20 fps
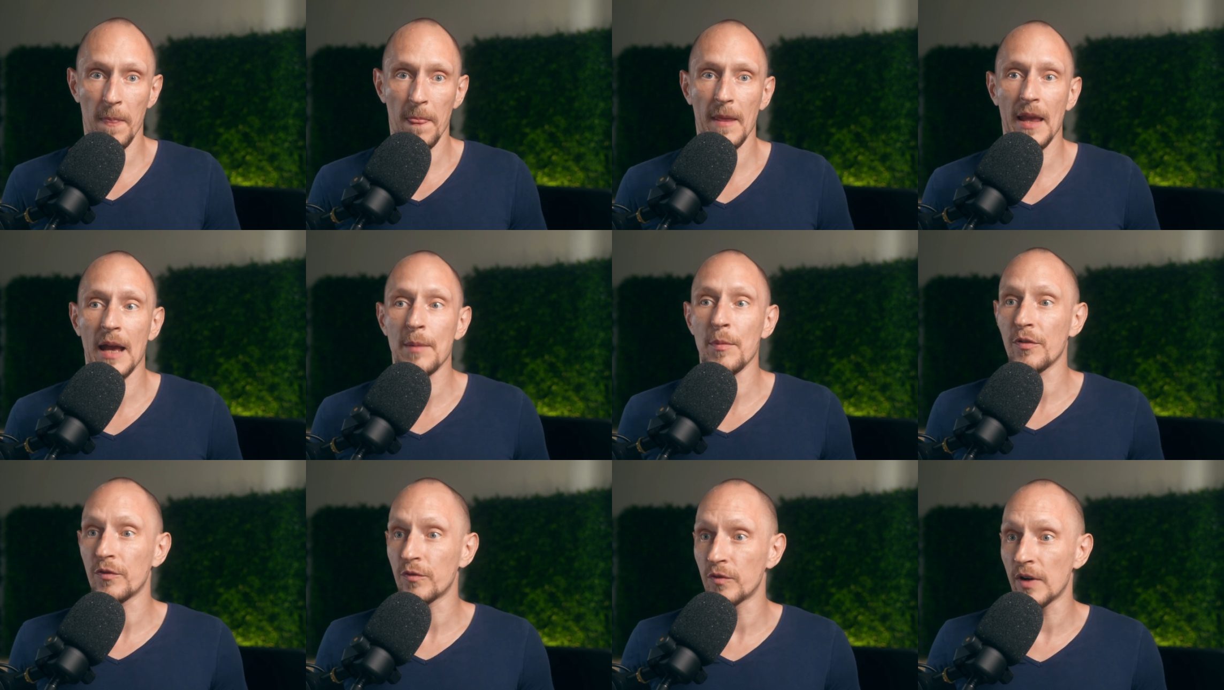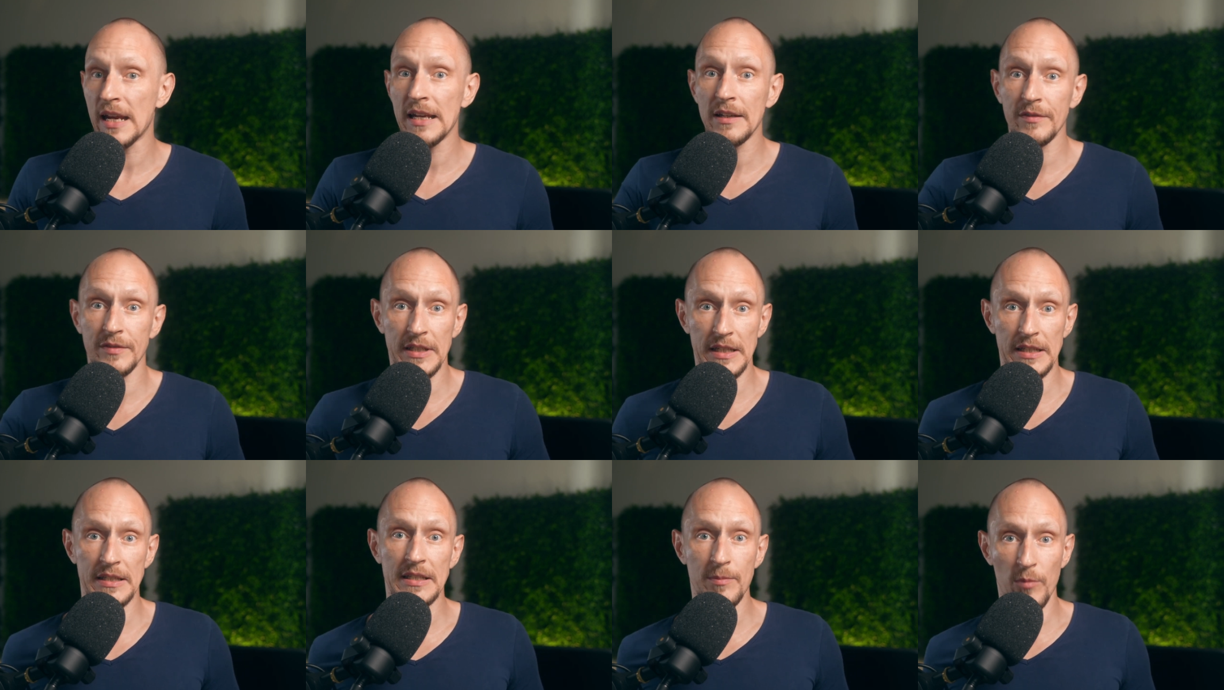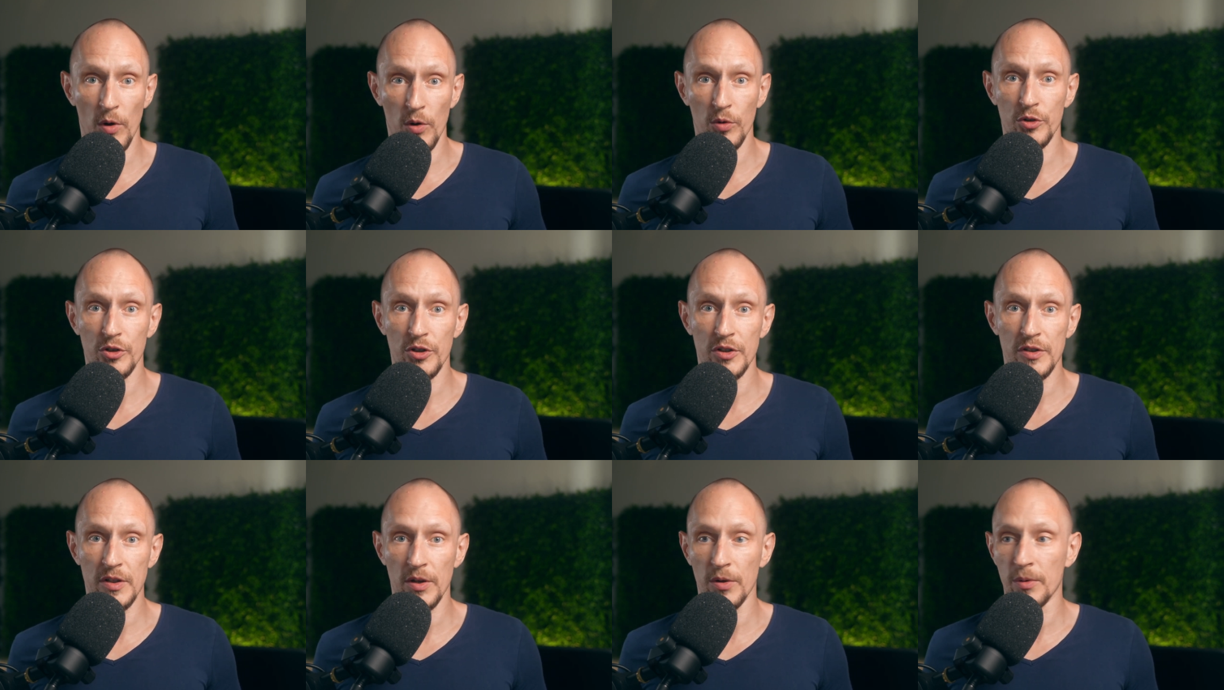I'm afraid of this
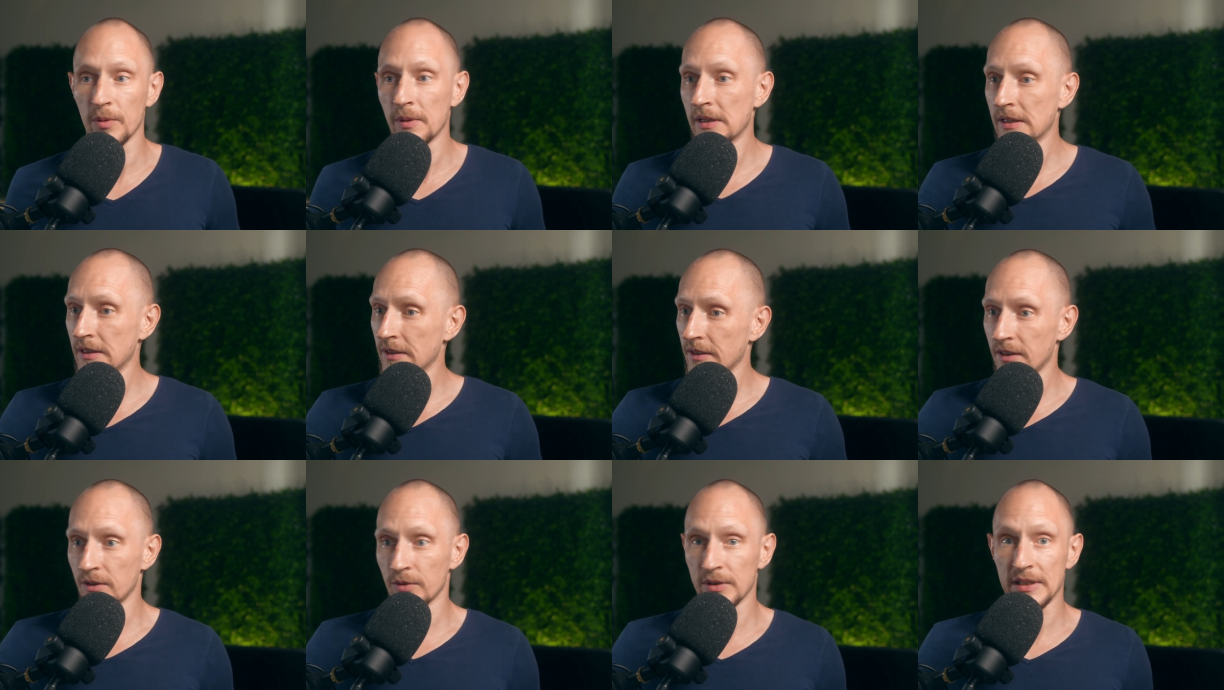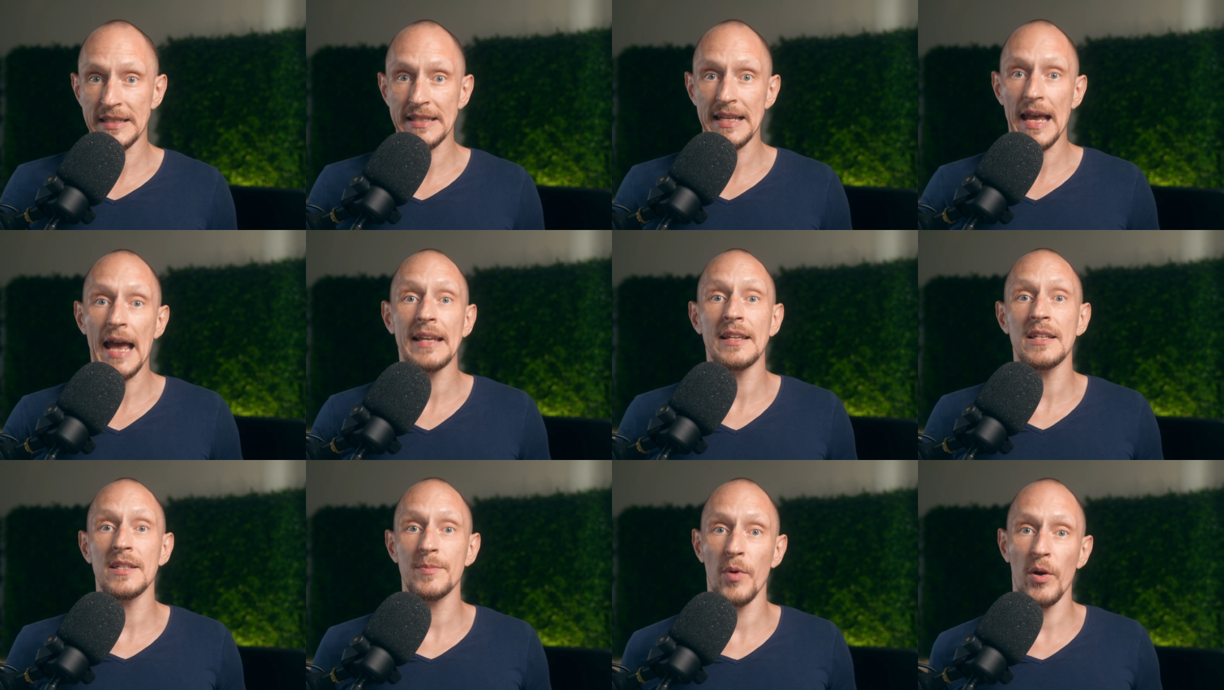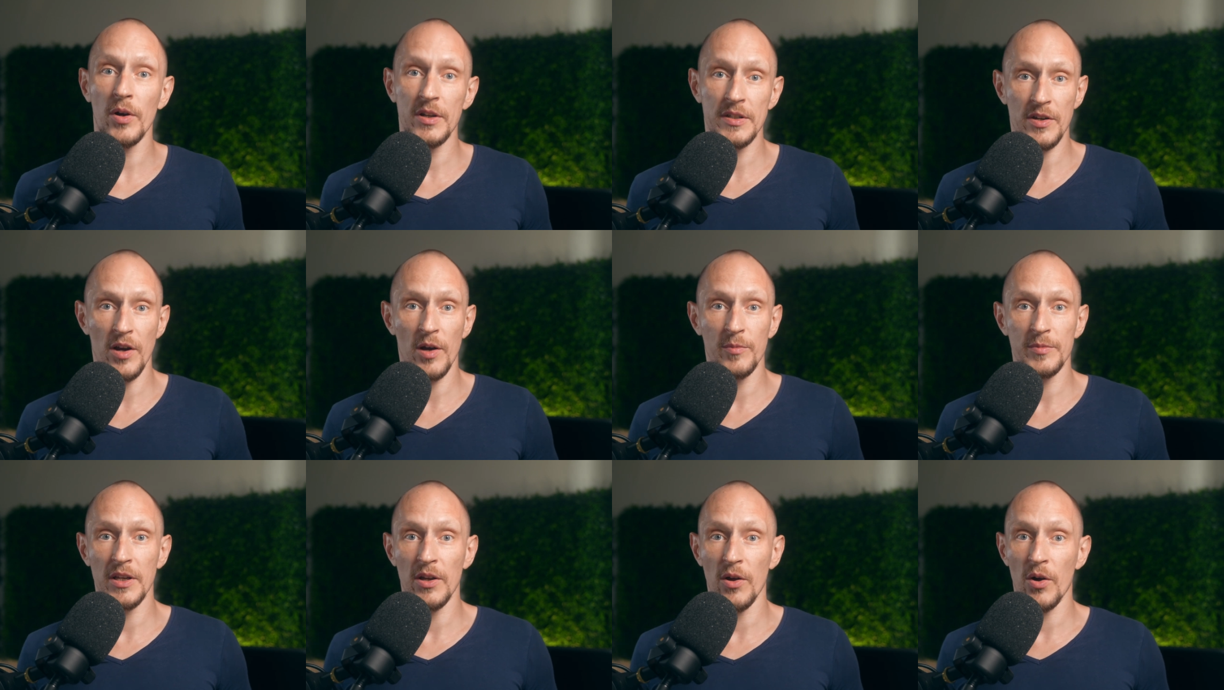emotion. So, the sadness box
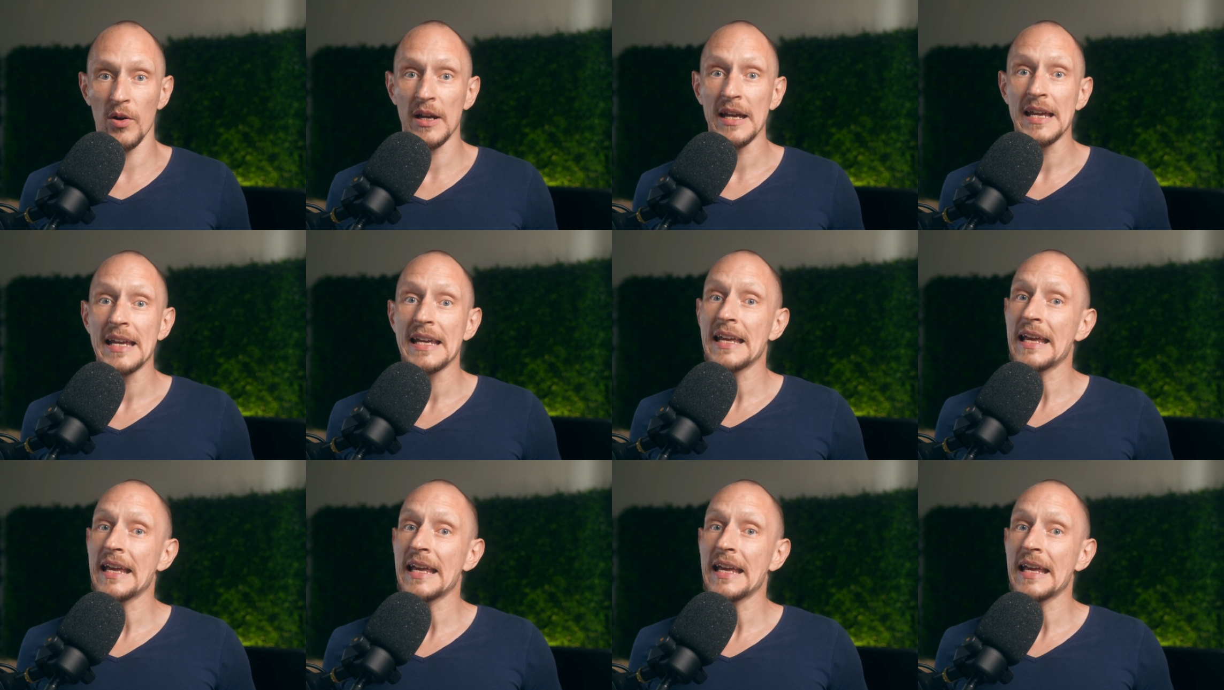comes along,